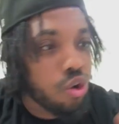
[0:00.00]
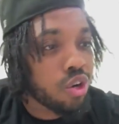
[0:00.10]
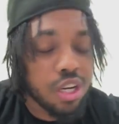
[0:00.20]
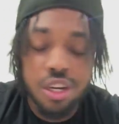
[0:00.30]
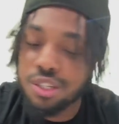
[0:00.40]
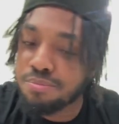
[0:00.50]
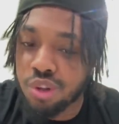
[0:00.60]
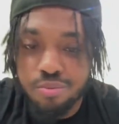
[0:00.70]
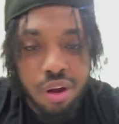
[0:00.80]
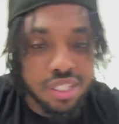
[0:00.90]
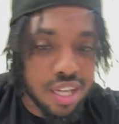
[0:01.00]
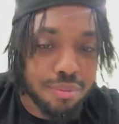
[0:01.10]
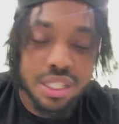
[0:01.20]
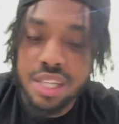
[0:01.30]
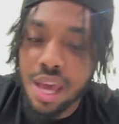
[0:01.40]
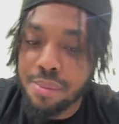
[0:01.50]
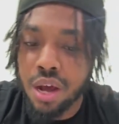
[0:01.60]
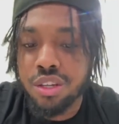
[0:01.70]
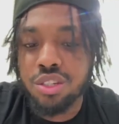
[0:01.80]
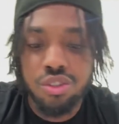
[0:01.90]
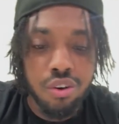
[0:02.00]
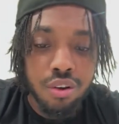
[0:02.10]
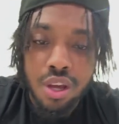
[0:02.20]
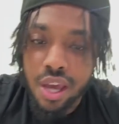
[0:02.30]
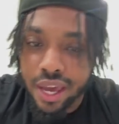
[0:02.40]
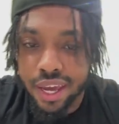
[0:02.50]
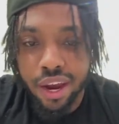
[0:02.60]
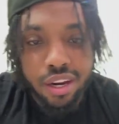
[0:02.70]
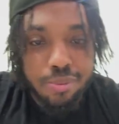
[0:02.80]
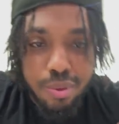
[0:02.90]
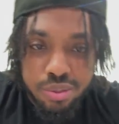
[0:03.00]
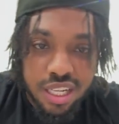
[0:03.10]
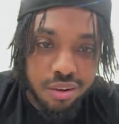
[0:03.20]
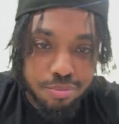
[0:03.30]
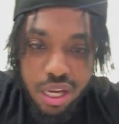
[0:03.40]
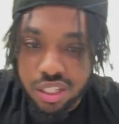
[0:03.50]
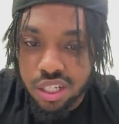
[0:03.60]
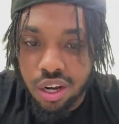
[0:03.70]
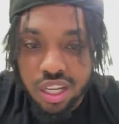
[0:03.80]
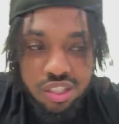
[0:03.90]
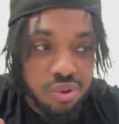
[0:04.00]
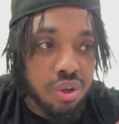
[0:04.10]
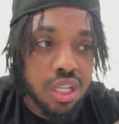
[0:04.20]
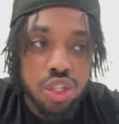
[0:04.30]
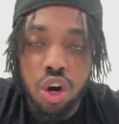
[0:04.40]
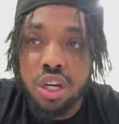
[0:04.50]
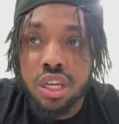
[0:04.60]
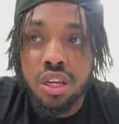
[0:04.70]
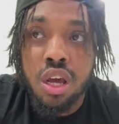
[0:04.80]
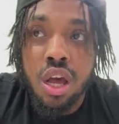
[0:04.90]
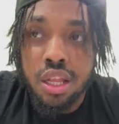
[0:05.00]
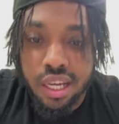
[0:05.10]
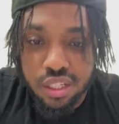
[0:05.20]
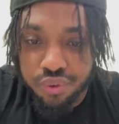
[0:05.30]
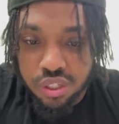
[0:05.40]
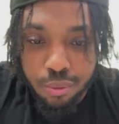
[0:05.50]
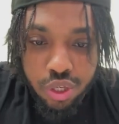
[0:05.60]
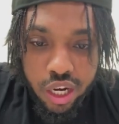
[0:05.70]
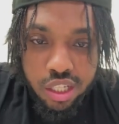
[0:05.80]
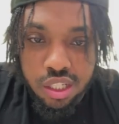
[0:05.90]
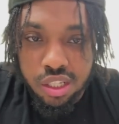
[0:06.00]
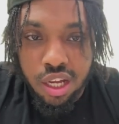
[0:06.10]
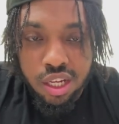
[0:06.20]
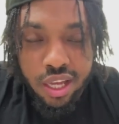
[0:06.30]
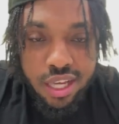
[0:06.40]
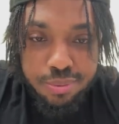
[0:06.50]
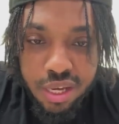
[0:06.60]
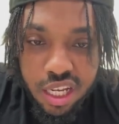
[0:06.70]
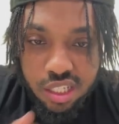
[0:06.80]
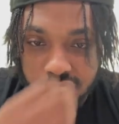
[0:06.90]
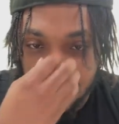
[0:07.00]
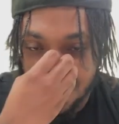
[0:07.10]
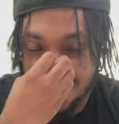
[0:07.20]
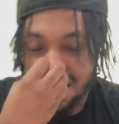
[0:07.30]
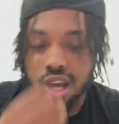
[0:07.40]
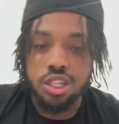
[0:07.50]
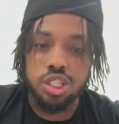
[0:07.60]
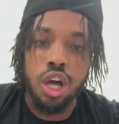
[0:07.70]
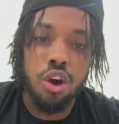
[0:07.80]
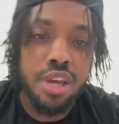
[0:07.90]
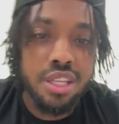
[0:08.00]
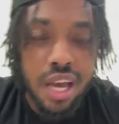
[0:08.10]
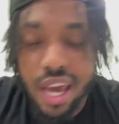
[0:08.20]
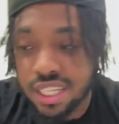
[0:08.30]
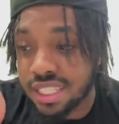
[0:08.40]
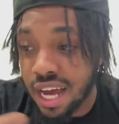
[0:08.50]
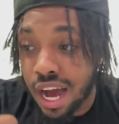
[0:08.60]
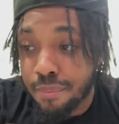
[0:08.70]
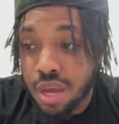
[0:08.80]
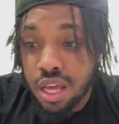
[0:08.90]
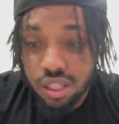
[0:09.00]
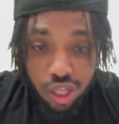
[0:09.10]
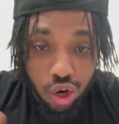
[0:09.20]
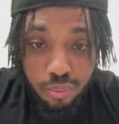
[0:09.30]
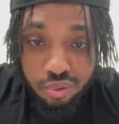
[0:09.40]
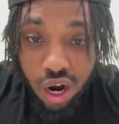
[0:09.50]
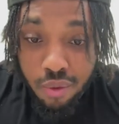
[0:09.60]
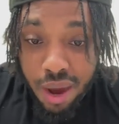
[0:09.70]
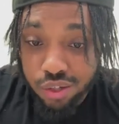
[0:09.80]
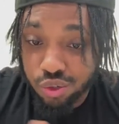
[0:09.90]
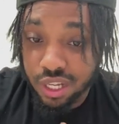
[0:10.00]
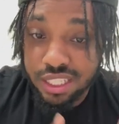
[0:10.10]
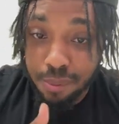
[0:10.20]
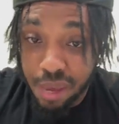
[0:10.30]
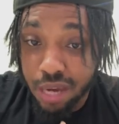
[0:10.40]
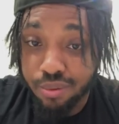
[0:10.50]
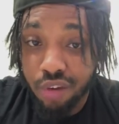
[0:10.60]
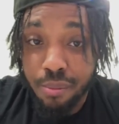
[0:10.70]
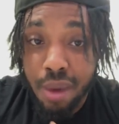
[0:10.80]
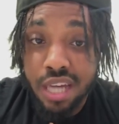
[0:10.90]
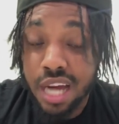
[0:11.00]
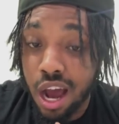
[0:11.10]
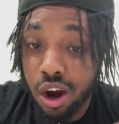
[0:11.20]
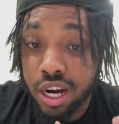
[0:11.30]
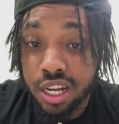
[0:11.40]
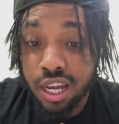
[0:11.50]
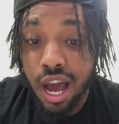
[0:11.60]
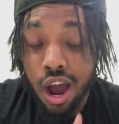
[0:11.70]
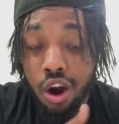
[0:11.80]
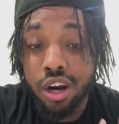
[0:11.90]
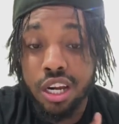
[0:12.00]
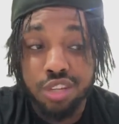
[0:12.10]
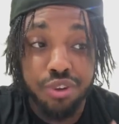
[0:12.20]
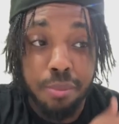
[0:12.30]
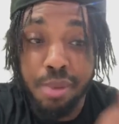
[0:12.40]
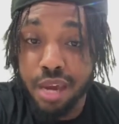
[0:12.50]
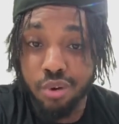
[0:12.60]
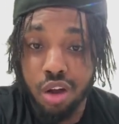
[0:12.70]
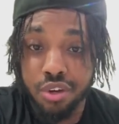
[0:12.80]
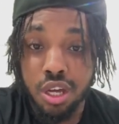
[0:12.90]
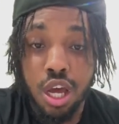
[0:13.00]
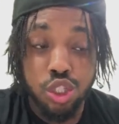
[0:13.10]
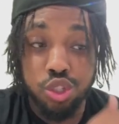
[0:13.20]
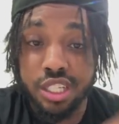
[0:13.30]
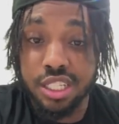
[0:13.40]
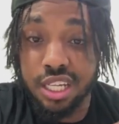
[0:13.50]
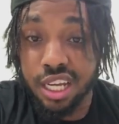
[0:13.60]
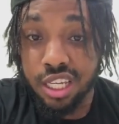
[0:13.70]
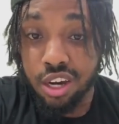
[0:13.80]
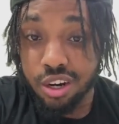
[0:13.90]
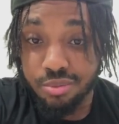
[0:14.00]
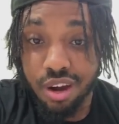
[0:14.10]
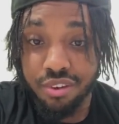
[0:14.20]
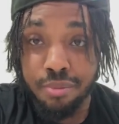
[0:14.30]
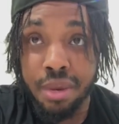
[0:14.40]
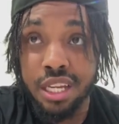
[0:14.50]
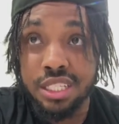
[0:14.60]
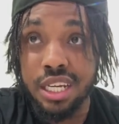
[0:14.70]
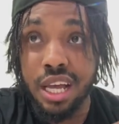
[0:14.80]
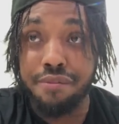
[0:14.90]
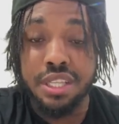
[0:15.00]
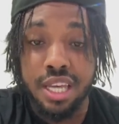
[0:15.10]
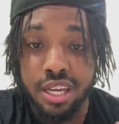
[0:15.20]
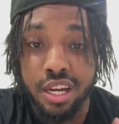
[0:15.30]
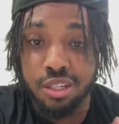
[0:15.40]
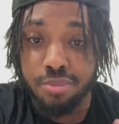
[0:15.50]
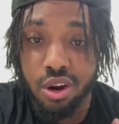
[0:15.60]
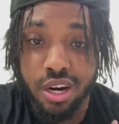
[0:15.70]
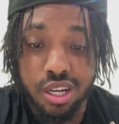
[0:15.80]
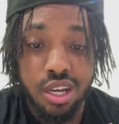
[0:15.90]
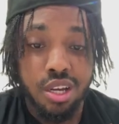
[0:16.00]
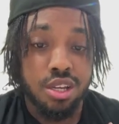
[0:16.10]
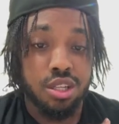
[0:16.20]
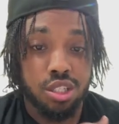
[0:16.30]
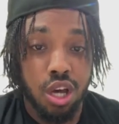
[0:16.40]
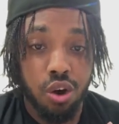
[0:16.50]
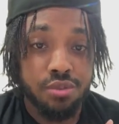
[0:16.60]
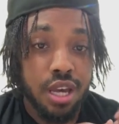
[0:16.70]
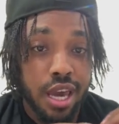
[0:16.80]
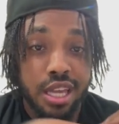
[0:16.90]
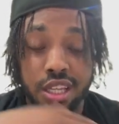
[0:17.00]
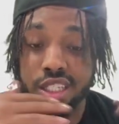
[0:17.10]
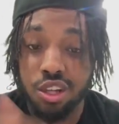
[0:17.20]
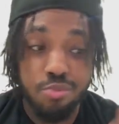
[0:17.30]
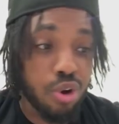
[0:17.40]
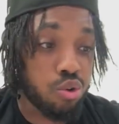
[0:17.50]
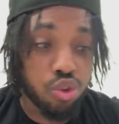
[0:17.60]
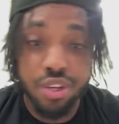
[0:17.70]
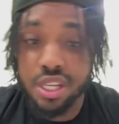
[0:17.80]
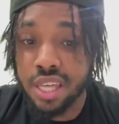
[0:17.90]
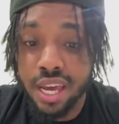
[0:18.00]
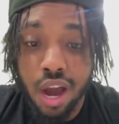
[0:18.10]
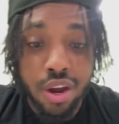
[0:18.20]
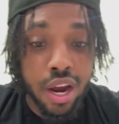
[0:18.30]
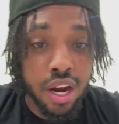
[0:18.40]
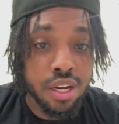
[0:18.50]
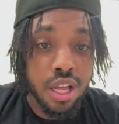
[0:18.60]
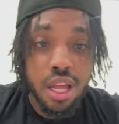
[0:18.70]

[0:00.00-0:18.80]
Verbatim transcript: Yo, little bro Simon snapping out this joint. He hearing the people sending him pictures and all that because we wasn't talking like his first couple years, the, the last bit he just did. So he like, hey, Sam, little bro, mind you, that's the big brother. Imagine how hard it, how hard it is for the big brother to listen to the younger brother. Me and this nigga like 15 years apart. So he like, listen, little bro, you doing your thing out here.